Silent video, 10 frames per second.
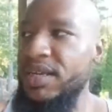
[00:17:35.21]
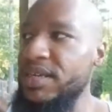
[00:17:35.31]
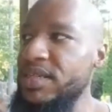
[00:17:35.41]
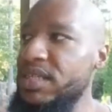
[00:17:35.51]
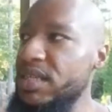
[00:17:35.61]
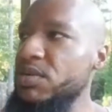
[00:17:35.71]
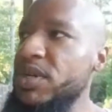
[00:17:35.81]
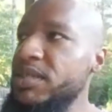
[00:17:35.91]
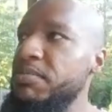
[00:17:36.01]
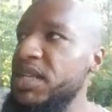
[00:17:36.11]
see
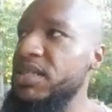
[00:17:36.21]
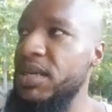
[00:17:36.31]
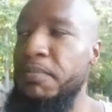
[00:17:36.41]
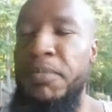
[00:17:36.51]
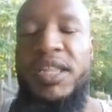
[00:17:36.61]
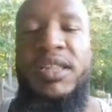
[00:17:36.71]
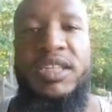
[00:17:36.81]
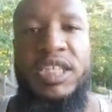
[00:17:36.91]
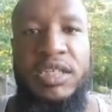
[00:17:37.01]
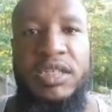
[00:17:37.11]
what's missing and be the
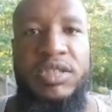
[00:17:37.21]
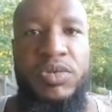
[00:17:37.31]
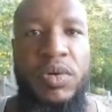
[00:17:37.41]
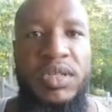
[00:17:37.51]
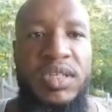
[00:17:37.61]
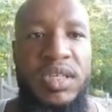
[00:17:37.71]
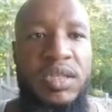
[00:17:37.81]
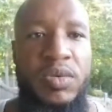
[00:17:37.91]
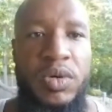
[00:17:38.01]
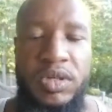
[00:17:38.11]
change that you want to see in
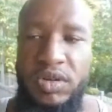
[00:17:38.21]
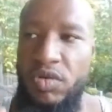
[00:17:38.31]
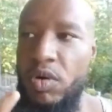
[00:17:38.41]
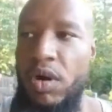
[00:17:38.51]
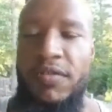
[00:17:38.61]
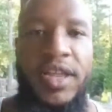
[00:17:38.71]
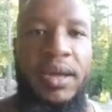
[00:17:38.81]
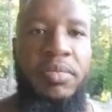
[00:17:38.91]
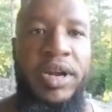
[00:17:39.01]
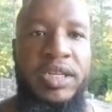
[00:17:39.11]
the world and grow off of that
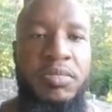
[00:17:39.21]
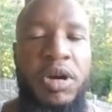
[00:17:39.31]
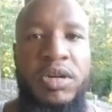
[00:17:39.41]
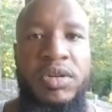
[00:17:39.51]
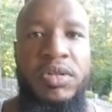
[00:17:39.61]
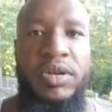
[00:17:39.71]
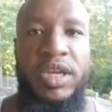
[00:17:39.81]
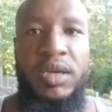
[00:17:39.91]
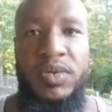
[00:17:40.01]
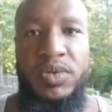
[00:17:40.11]
branch. Martin Luther
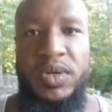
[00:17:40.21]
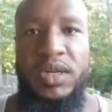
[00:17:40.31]
King was